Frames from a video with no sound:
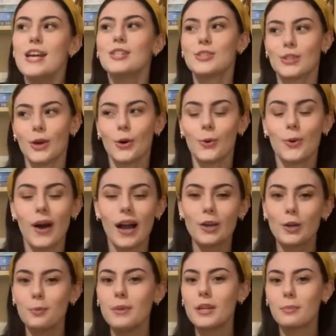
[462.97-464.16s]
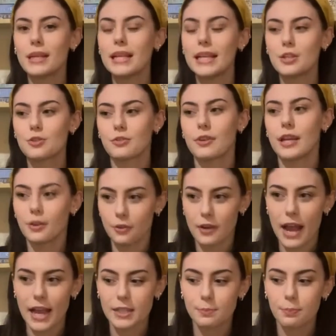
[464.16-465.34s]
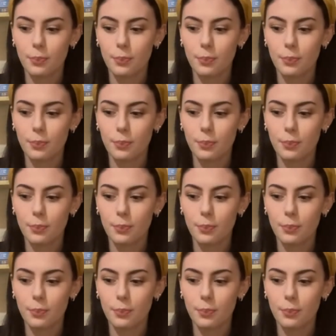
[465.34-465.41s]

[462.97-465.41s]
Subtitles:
So I could be completely incorrect,